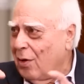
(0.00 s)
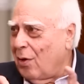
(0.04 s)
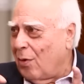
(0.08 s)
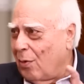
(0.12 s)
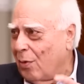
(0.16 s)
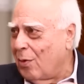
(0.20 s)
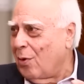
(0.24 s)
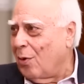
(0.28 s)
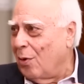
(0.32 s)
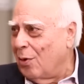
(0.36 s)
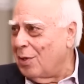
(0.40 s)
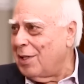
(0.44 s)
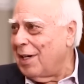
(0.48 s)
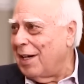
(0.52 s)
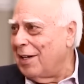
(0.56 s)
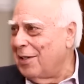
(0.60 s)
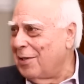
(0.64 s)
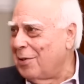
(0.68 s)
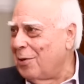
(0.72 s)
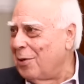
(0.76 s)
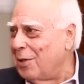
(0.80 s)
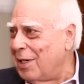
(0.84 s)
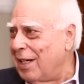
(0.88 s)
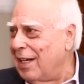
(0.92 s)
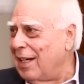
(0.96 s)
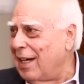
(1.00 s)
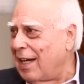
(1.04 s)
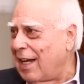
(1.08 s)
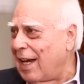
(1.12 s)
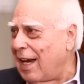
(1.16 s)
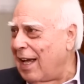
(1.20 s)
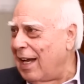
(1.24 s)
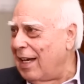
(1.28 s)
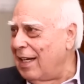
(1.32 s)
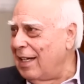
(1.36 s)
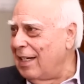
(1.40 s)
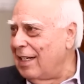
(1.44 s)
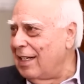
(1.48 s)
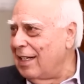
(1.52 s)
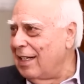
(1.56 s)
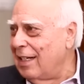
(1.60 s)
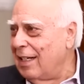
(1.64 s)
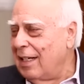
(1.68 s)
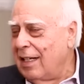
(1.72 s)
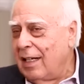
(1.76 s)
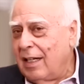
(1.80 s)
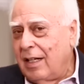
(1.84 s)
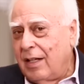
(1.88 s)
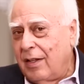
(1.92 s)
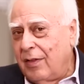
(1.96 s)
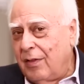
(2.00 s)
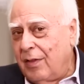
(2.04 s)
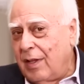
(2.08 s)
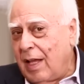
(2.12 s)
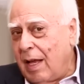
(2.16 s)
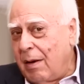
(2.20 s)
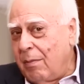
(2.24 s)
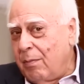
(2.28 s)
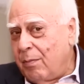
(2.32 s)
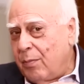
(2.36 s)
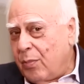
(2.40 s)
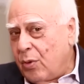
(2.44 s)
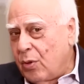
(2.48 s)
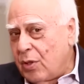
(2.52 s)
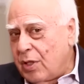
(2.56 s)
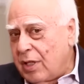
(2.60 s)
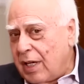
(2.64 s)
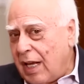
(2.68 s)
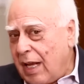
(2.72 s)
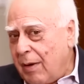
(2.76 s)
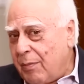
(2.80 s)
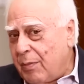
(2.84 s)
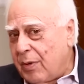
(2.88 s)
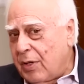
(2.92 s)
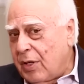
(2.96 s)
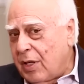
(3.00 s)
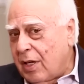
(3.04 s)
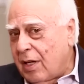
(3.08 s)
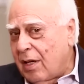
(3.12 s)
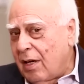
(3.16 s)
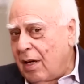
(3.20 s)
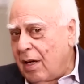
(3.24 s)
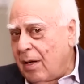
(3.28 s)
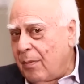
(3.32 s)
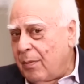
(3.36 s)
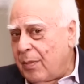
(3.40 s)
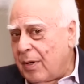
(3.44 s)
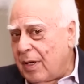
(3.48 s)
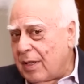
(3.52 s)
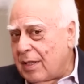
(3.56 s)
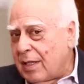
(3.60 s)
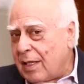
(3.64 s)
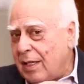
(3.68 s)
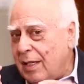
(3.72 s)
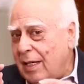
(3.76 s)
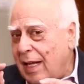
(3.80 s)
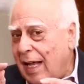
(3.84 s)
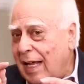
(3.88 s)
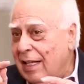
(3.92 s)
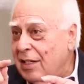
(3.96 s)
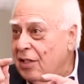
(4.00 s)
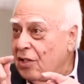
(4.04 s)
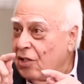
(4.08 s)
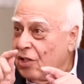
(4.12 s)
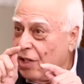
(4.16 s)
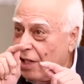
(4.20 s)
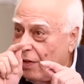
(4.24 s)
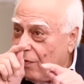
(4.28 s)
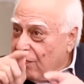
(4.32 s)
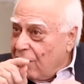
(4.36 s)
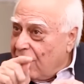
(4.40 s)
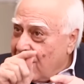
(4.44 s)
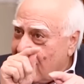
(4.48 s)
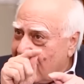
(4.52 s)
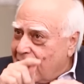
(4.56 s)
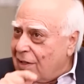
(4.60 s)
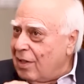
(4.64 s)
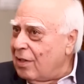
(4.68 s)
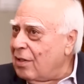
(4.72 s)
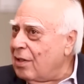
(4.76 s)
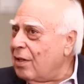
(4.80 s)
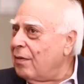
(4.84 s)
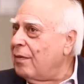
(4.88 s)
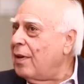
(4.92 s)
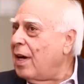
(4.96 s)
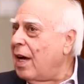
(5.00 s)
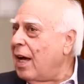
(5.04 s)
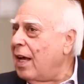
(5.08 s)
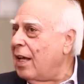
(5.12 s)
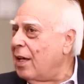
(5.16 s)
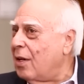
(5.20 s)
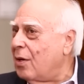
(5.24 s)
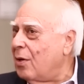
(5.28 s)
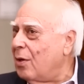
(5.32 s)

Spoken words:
or quote-unquote inclined, then put a particular person as Chief Justice of a High